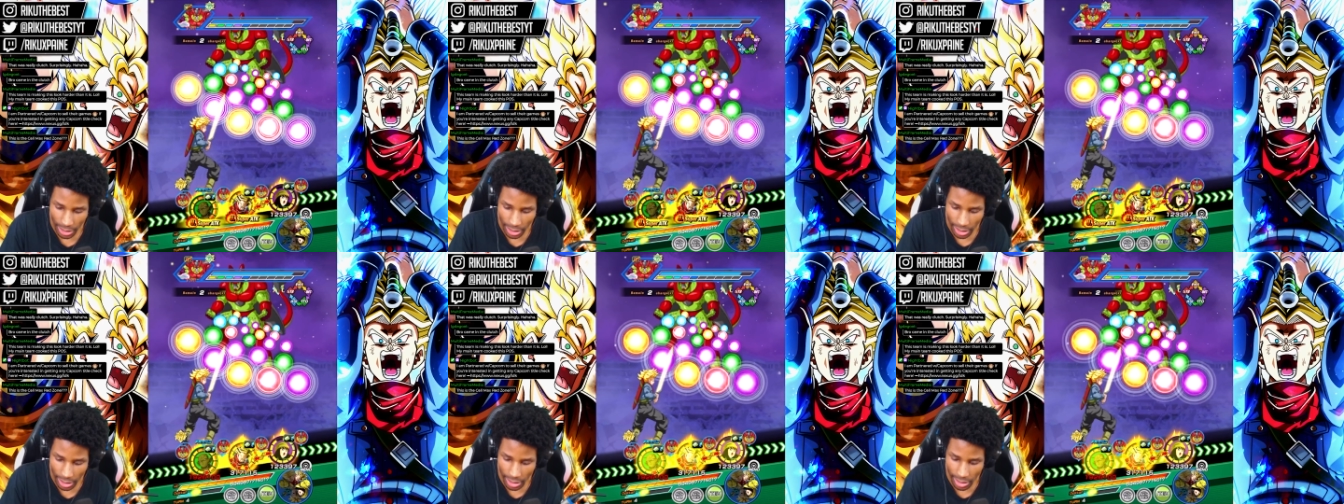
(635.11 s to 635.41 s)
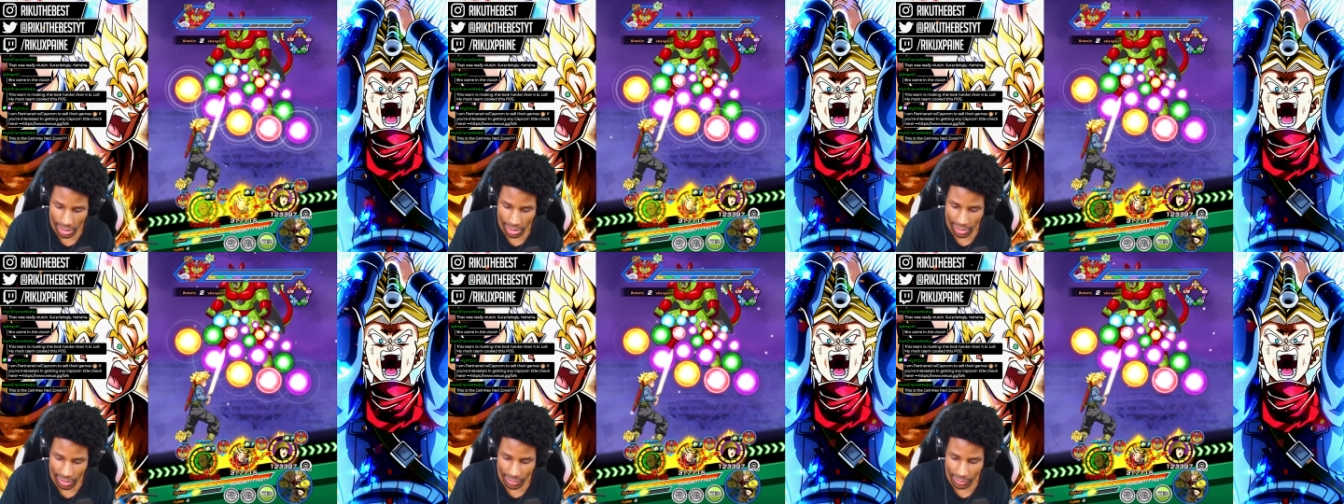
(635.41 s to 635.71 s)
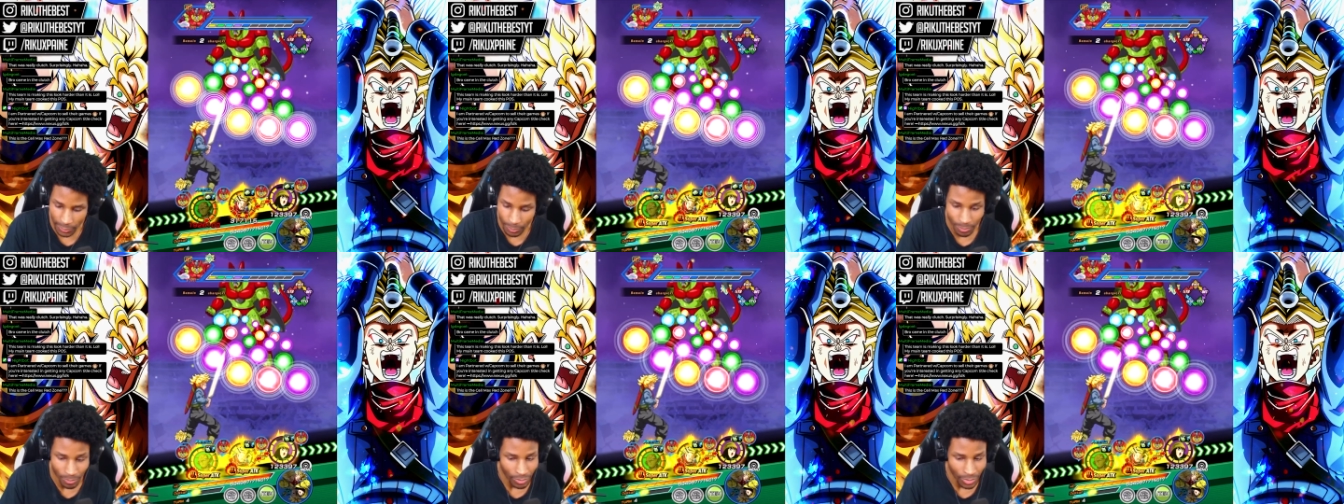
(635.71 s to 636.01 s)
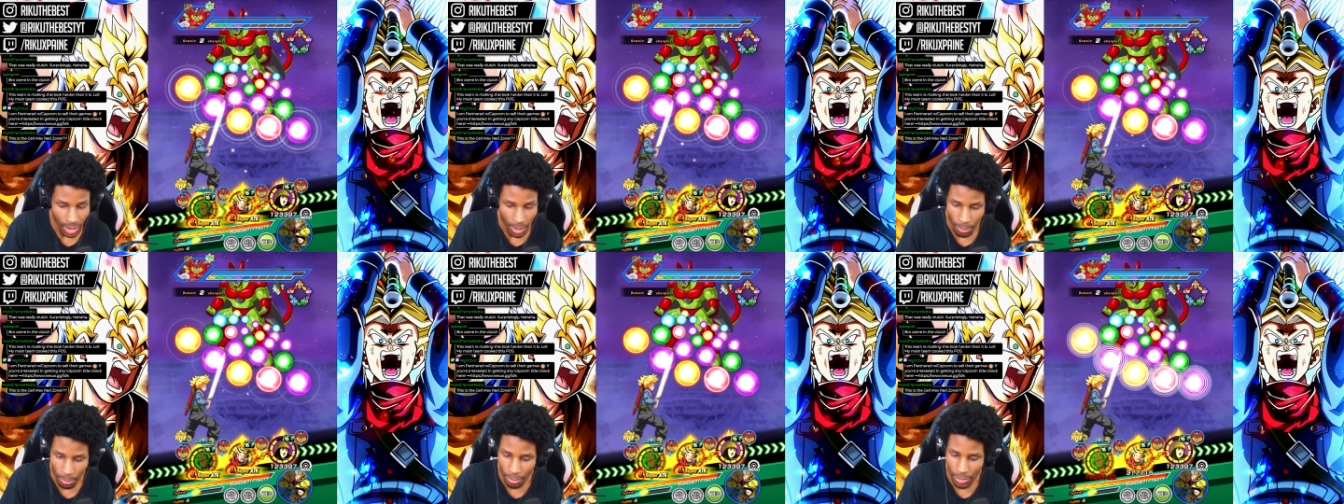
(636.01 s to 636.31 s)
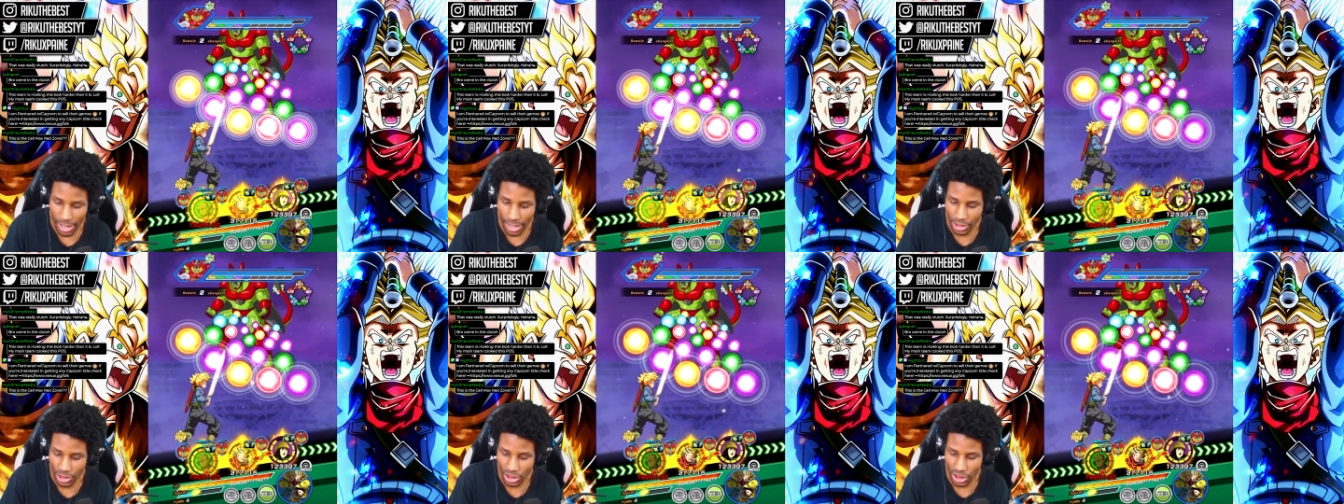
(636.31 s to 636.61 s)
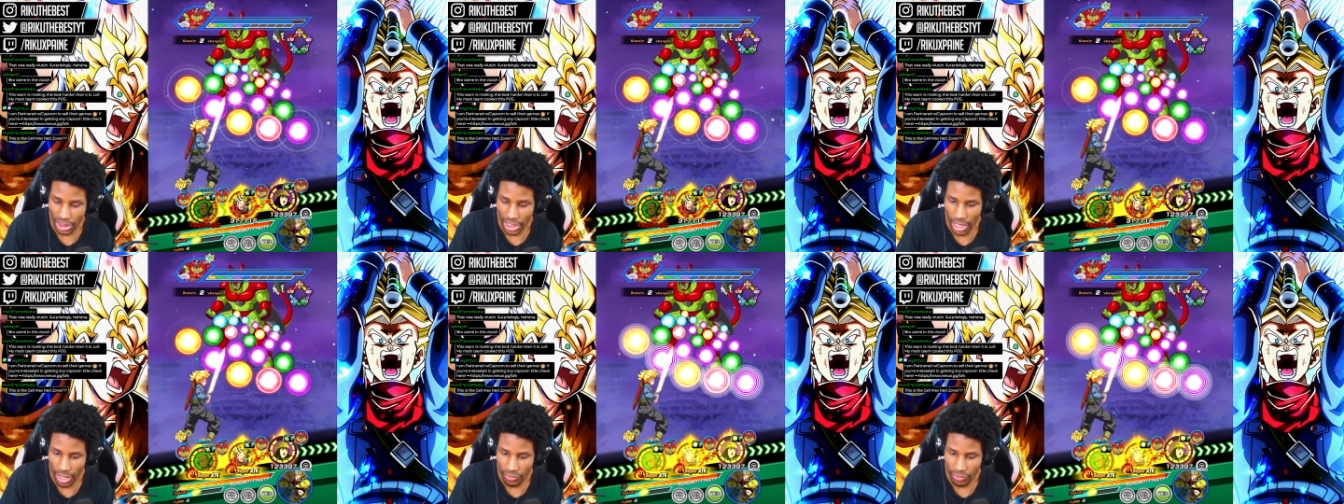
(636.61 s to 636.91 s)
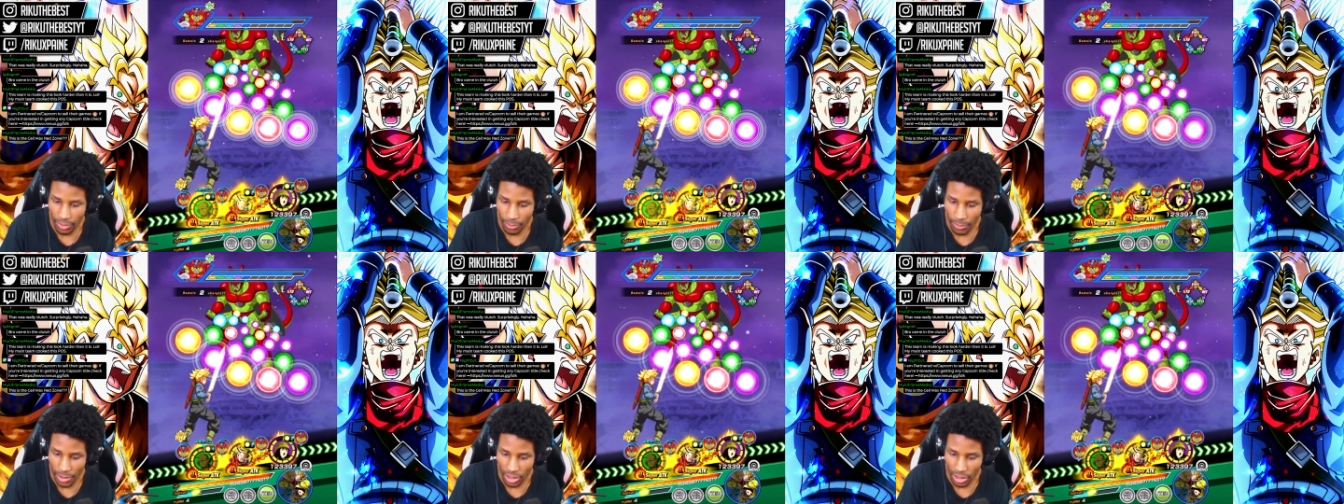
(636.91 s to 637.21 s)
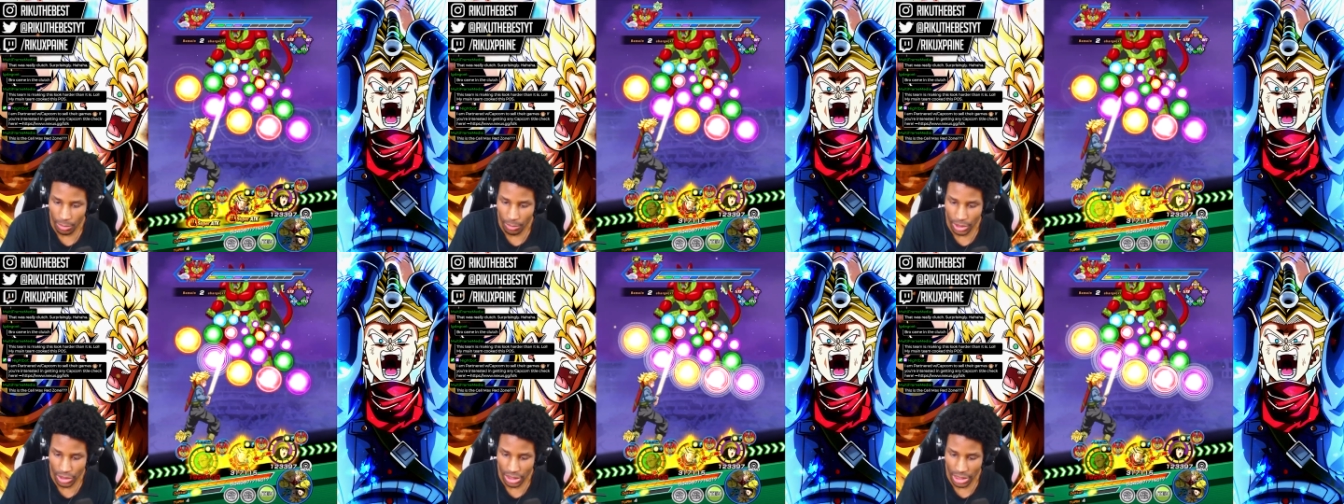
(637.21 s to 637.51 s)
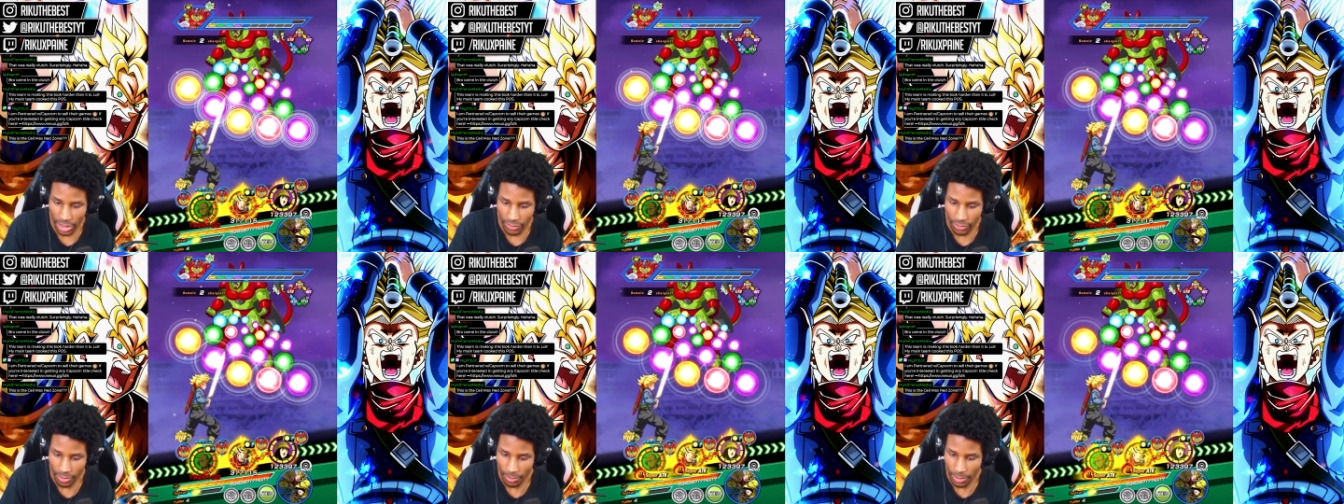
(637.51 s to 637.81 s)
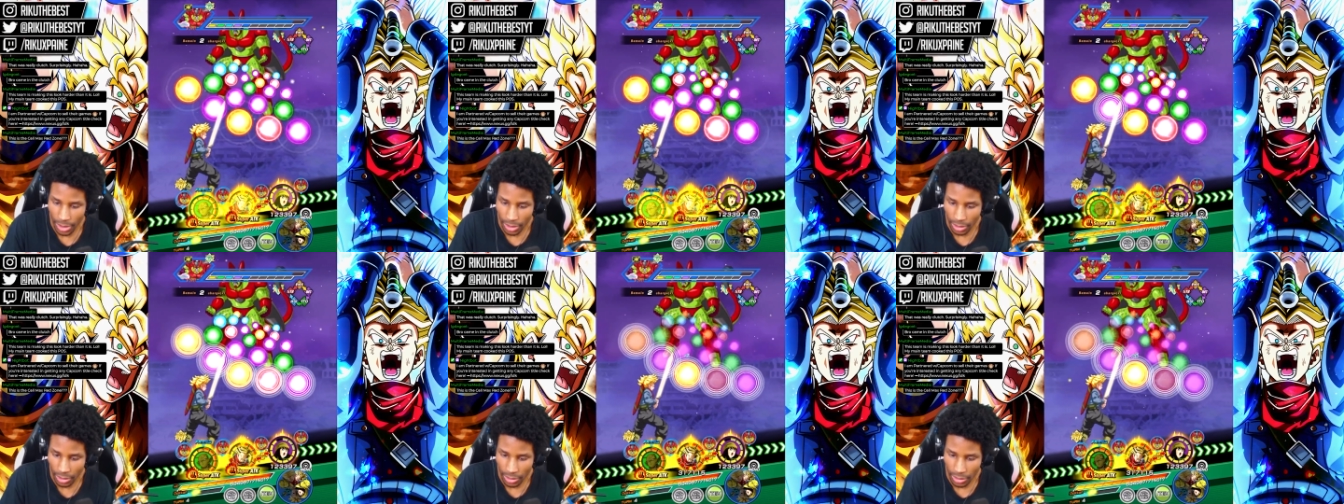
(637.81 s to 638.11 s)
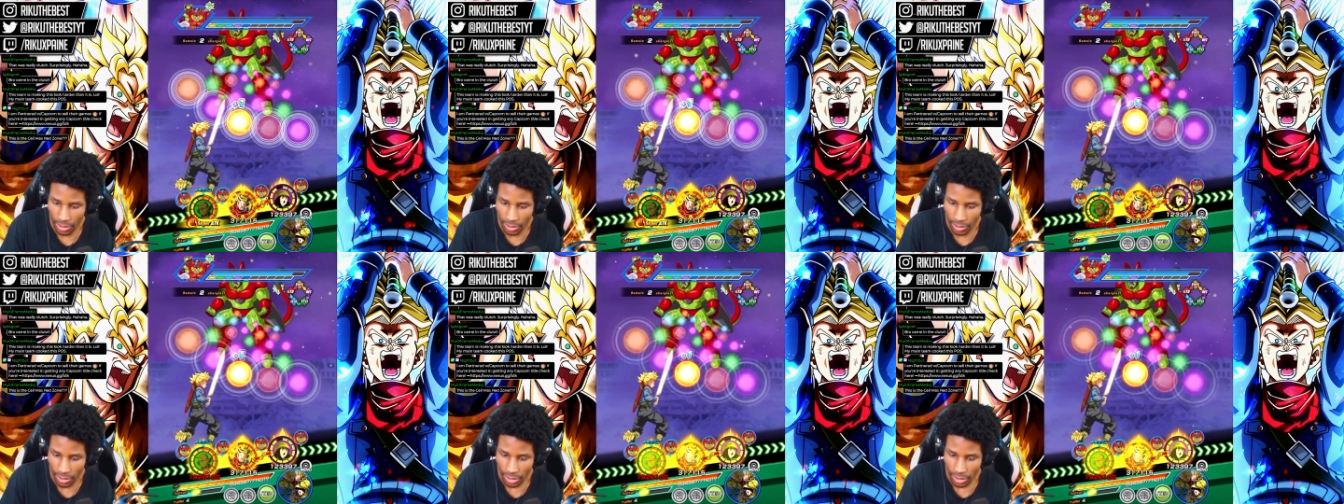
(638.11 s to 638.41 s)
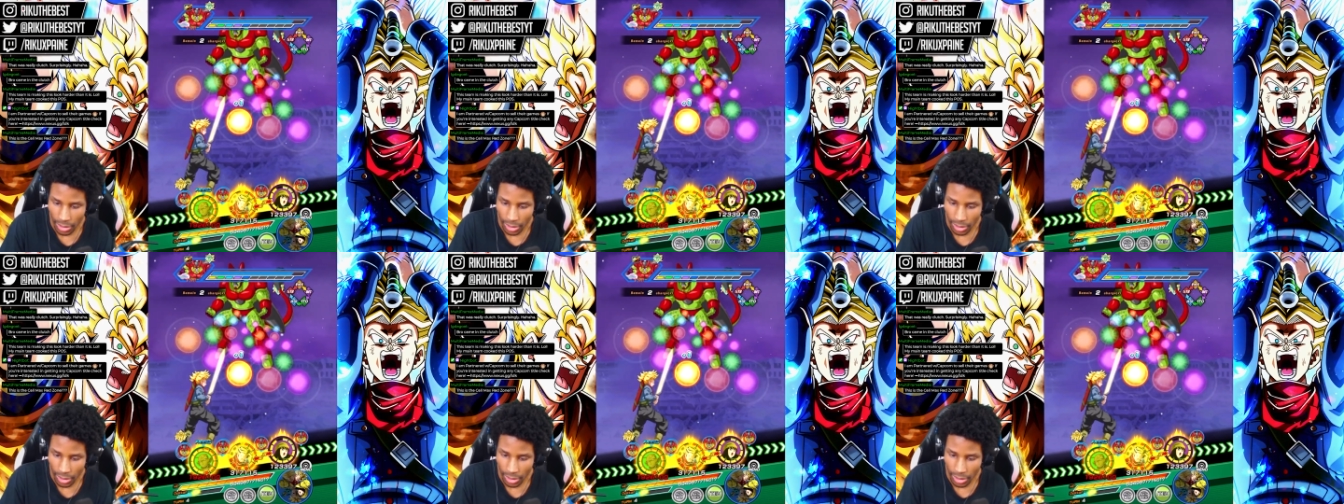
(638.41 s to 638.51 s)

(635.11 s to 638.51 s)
Um, much effing better, much effing better.